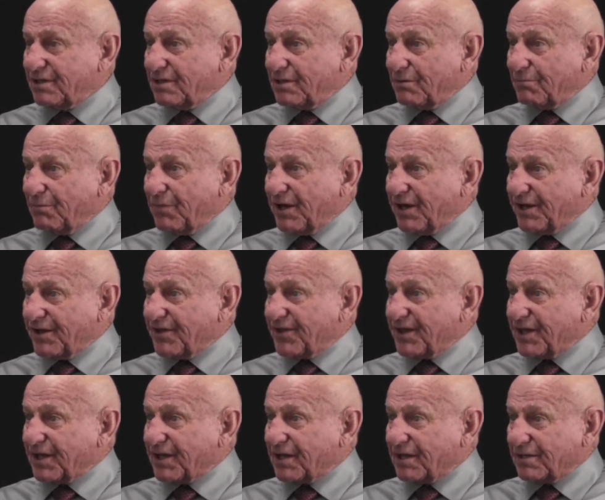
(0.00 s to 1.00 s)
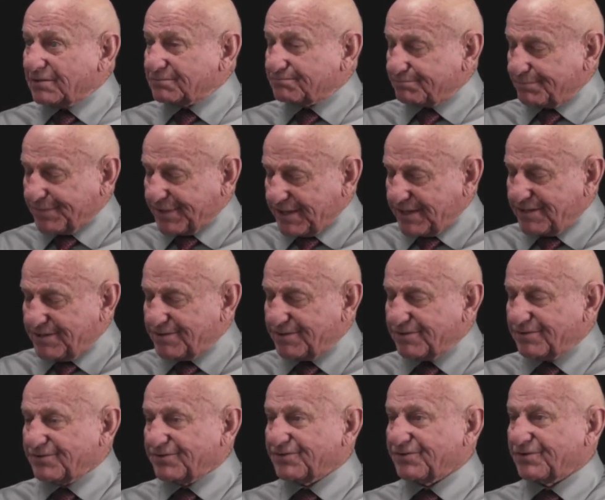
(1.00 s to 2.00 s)
by the
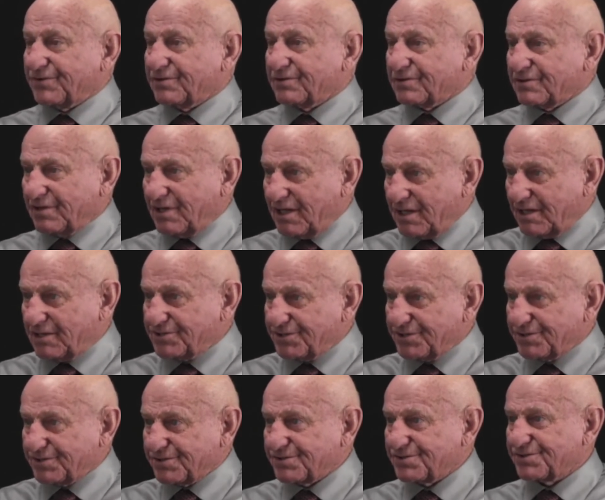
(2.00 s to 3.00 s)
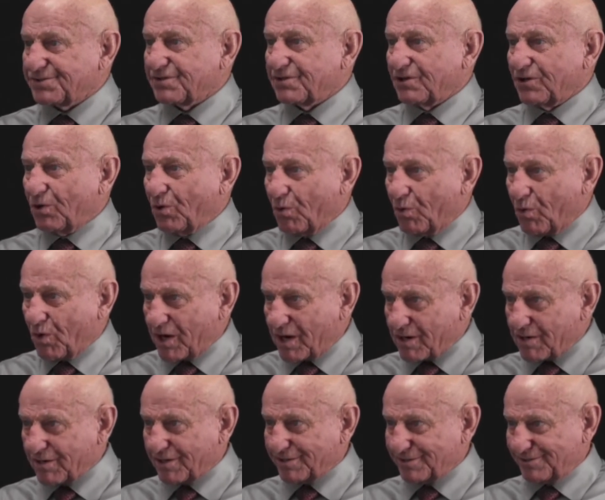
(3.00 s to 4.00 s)
patient's conscious
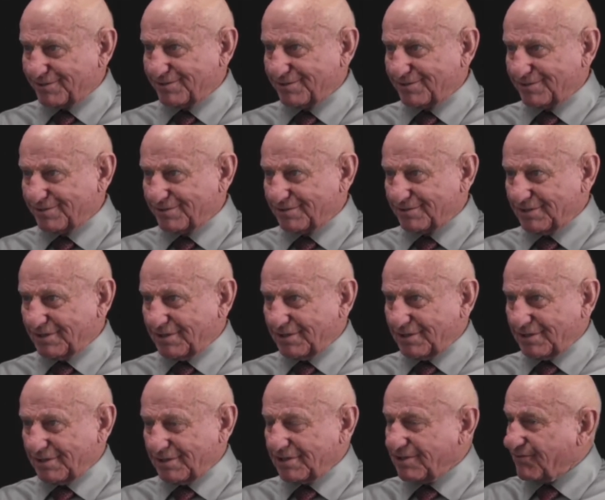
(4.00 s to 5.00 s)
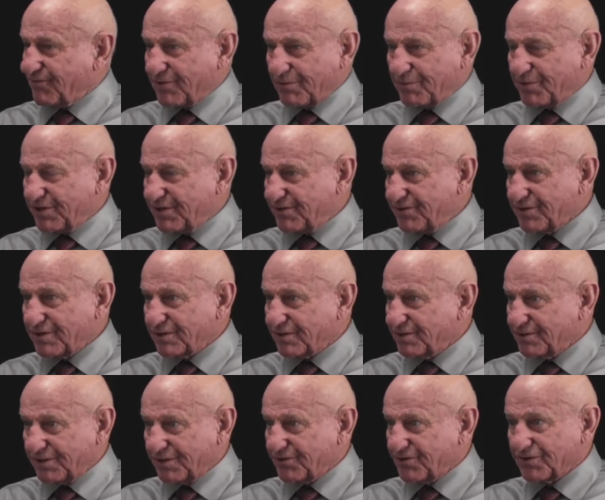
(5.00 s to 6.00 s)
awareness. And if the
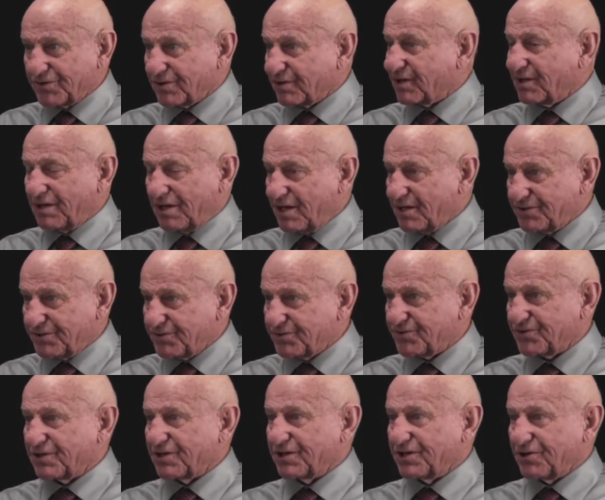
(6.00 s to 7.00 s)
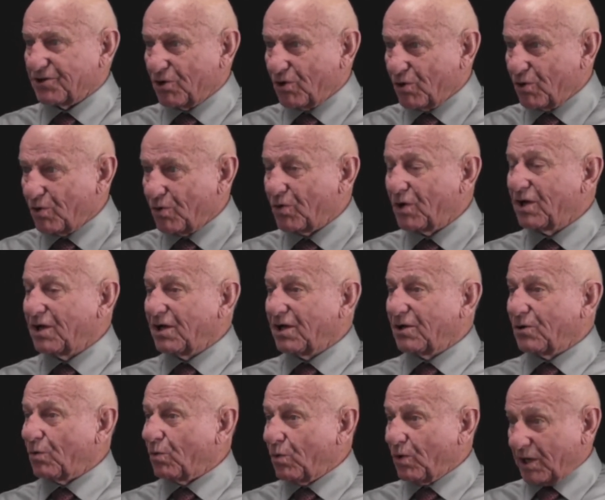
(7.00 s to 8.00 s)
patient doesn't consciously know
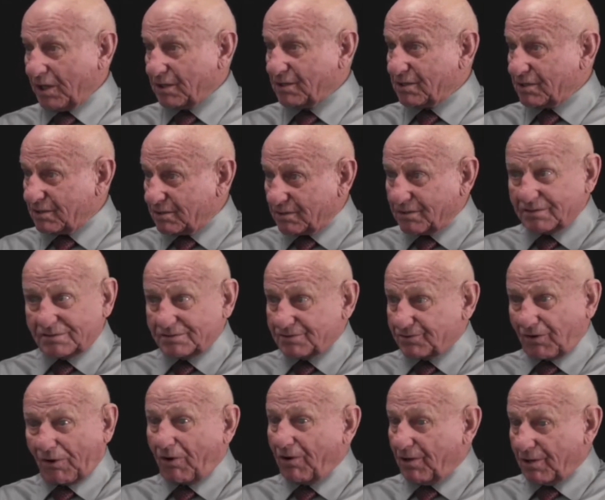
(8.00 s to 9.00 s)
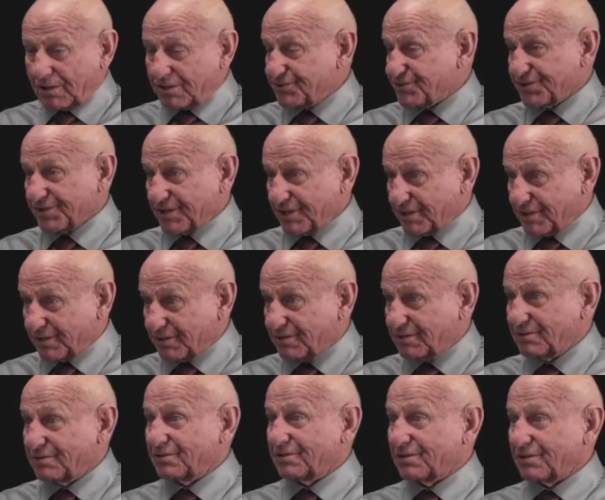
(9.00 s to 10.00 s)
what's causing
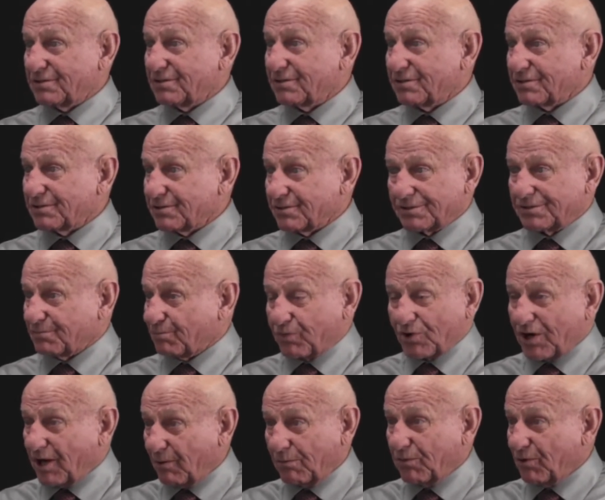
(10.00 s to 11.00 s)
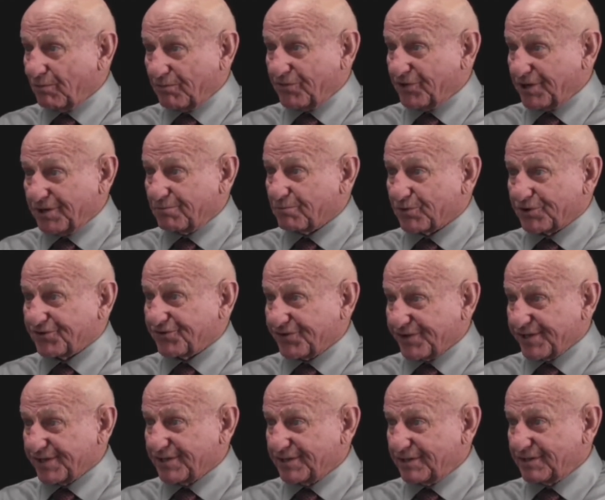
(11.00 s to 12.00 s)
the problem they
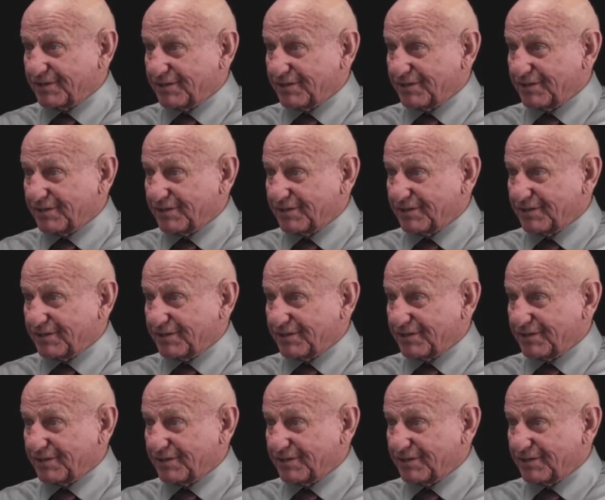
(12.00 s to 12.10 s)
present,